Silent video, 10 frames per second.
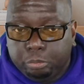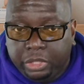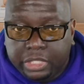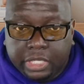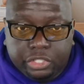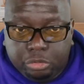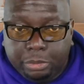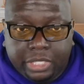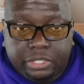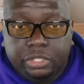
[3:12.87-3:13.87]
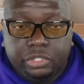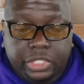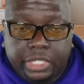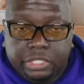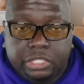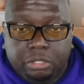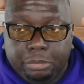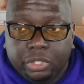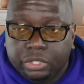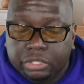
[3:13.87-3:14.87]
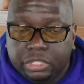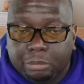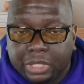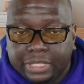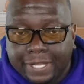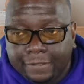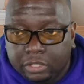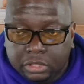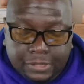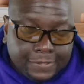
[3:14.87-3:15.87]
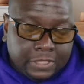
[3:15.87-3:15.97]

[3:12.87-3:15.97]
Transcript: because you made certain changes to the building or something like that, or